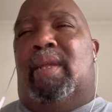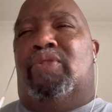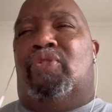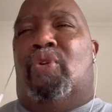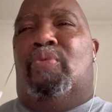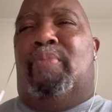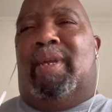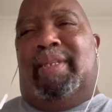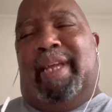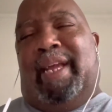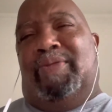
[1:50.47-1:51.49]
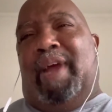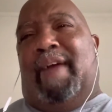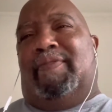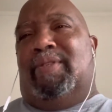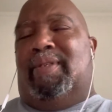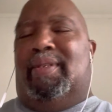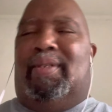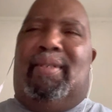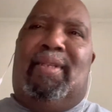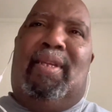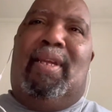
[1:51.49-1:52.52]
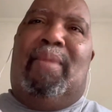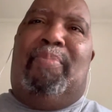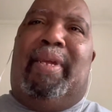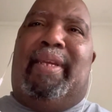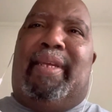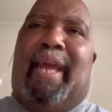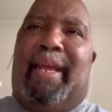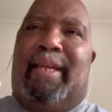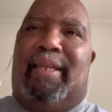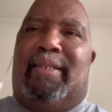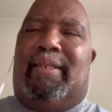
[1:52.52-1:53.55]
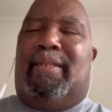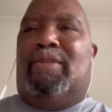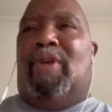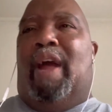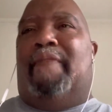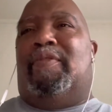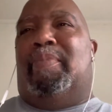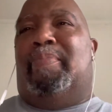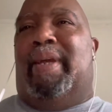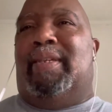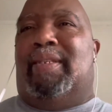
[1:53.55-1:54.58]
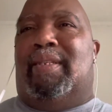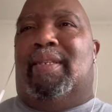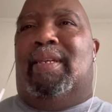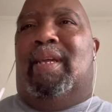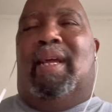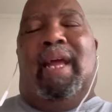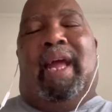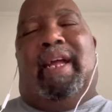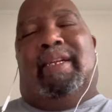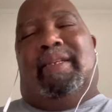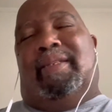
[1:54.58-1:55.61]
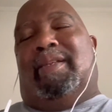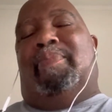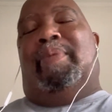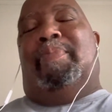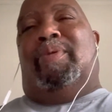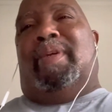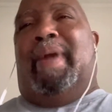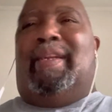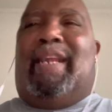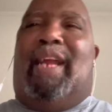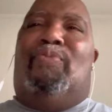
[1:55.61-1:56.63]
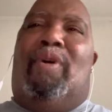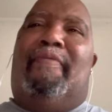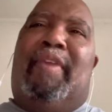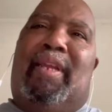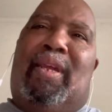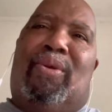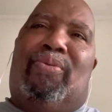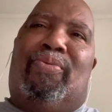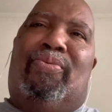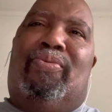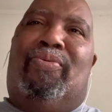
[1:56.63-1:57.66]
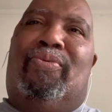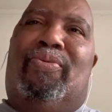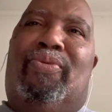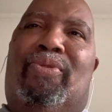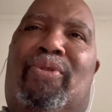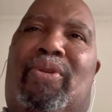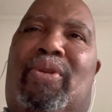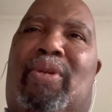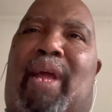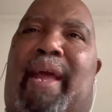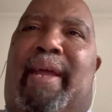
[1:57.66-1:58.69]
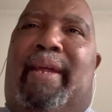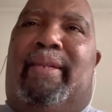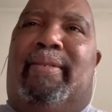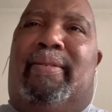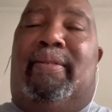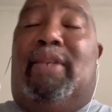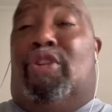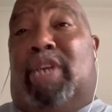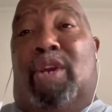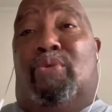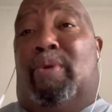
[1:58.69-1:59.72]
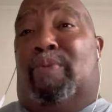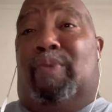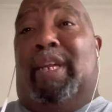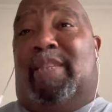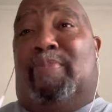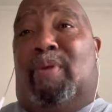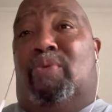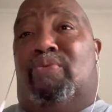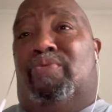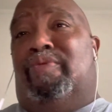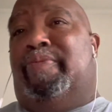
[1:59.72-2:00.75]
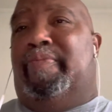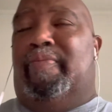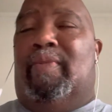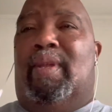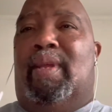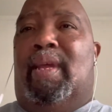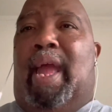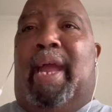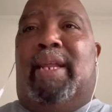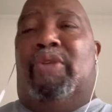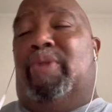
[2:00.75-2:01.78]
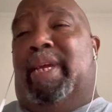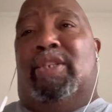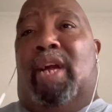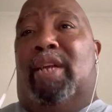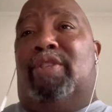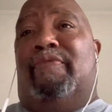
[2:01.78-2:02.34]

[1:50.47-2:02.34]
so, but yeah, you have to be engaged. You have to be patient. And some people can make that one video and their channel would explode. And you get tons of